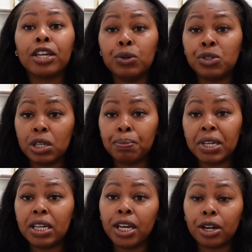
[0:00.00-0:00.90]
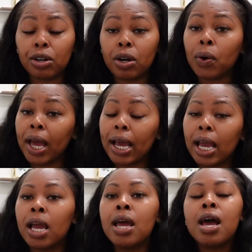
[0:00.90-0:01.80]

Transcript: you should be here, okay?